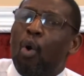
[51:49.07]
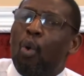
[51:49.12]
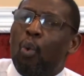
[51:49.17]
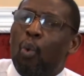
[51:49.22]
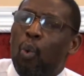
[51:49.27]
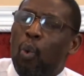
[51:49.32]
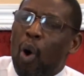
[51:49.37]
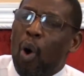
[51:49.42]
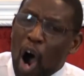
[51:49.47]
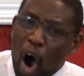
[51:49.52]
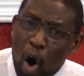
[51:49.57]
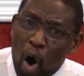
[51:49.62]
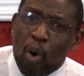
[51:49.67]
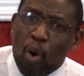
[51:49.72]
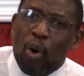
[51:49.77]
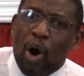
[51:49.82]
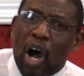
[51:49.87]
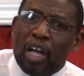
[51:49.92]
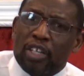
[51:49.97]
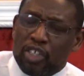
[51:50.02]

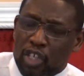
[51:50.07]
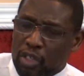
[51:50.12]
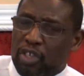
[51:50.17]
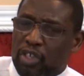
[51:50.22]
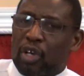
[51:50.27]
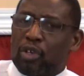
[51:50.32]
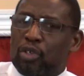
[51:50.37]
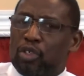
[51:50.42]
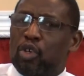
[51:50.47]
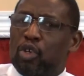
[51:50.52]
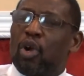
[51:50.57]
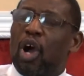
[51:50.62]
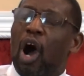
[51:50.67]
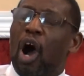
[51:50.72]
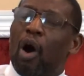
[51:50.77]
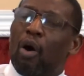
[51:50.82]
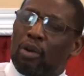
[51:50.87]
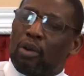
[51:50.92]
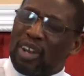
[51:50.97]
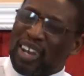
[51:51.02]
woe unto those who
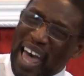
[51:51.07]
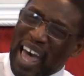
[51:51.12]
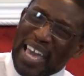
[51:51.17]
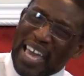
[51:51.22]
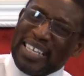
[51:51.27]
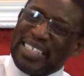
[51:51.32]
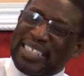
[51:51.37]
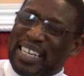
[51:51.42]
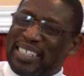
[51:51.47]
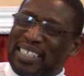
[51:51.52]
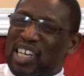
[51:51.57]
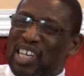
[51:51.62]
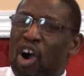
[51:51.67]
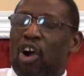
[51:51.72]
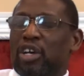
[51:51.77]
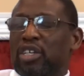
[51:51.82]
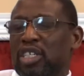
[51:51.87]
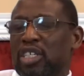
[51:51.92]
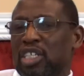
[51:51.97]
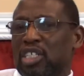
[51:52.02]
call light
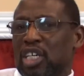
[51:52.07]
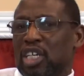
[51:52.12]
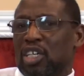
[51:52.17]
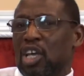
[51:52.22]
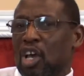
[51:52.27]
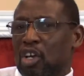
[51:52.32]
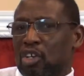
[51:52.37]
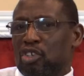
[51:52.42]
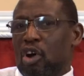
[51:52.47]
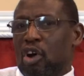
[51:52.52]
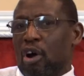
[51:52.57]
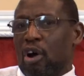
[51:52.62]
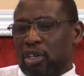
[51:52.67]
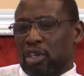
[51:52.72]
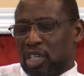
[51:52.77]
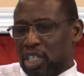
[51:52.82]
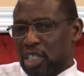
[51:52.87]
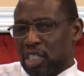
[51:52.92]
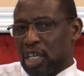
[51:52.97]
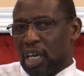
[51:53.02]
darkness and
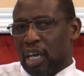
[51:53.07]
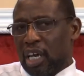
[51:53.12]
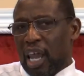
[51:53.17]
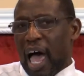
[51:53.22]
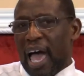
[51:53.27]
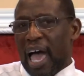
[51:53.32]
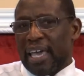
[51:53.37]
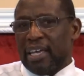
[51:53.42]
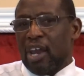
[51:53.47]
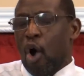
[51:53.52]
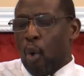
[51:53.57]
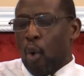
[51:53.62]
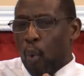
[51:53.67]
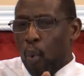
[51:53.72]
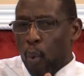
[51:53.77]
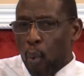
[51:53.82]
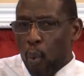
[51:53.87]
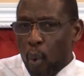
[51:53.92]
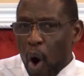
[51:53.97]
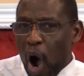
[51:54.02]
darkness light.
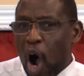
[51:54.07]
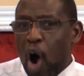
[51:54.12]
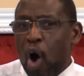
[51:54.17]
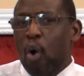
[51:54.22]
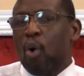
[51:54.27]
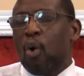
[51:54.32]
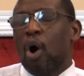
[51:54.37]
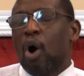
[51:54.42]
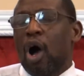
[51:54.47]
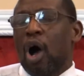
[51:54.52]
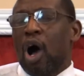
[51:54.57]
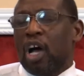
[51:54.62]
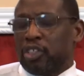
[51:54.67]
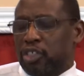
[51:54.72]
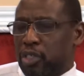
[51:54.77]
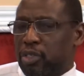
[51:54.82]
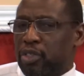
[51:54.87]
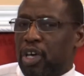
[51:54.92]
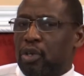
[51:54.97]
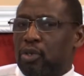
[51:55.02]
Woe
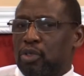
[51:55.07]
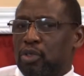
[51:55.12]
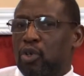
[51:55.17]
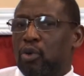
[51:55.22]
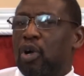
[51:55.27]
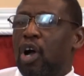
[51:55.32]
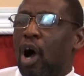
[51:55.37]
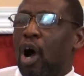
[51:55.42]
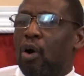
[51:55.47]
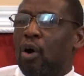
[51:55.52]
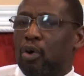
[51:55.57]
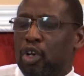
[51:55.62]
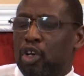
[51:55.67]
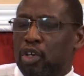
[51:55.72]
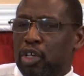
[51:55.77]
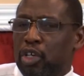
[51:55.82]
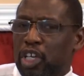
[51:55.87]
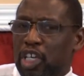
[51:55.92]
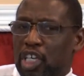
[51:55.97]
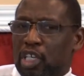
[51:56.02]
unto those who call
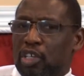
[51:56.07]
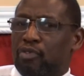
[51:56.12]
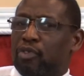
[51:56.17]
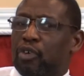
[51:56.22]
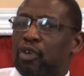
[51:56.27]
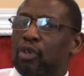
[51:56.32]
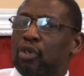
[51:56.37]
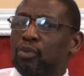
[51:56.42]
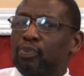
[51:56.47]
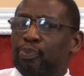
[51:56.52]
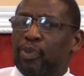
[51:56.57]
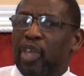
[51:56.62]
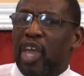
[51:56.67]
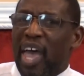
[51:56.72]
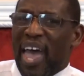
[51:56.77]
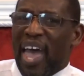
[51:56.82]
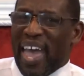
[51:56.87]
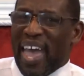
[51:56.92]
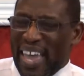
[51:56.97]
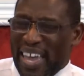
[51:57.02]
good evil
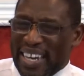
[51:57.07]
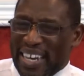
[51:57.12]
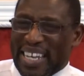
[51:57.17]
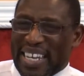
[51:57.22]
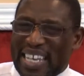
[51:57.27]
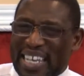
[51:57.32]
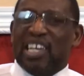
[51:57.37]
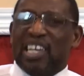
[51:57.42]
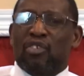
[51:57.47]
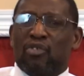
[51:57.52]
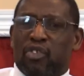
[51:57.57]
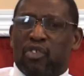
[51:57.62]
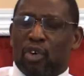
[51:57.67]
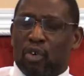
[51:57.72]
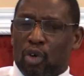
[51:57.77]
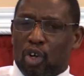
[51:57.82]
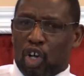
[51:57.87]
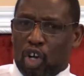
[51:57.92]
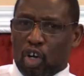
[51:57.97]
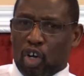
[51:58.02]
and
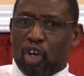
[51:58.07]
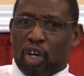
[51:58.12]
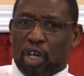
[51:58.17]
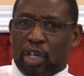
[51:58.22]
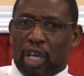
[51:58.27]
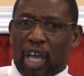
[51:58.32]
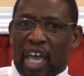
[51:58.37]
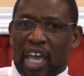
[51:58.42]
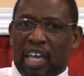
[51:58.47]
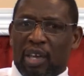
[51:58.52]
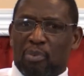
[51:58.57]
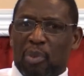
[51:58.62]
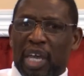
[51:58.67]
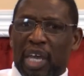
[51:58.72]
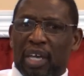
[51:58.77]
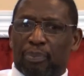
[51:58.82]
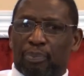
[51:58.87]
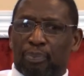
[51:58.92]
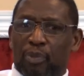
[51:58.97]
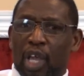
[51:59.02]
evil good,
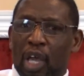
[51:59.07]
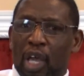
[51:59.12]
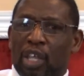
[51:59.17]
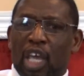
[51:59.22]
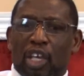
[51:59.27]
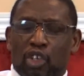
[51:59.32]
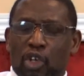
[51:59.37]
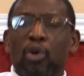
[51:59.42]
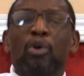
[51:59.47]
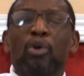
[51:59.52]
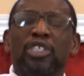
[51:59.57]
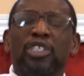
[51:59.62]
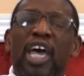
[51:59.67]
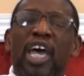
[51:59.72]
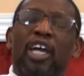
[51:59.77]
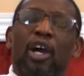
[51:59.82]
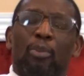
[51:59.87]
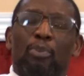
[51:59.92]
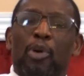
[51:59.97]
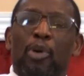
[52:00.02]
amen. That you will
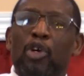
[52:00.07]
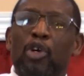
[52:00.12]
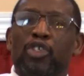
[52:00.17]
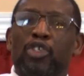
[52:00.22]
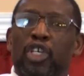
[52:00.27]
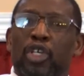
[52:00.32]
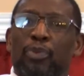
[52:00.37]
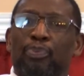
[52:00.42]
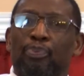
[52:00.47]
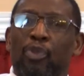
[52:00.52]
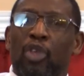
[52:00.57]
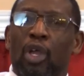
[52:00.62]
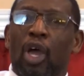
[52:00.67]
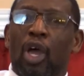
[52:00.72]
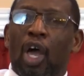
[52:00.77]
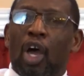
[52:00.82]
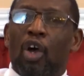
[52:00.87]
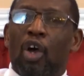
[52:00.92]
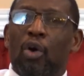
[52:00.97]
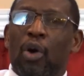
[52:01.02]
take a person
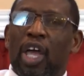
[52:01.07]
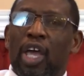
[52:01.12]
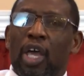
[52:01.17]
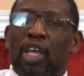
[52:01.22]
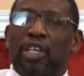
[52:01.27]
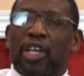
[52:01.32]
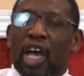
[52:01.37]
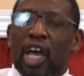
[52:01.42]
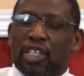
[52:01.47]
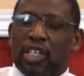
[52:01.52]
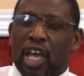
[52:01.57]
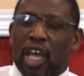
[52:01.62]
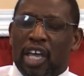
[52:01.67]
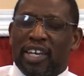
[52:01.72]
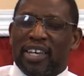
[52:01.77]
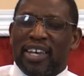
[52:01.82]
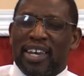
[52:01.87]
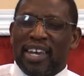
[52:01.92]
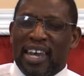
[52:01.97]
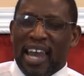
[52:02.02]
who does
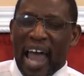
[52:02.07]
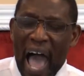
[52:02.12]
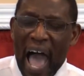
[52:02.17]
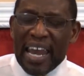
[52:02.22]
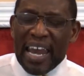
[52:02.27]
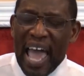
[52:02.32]
not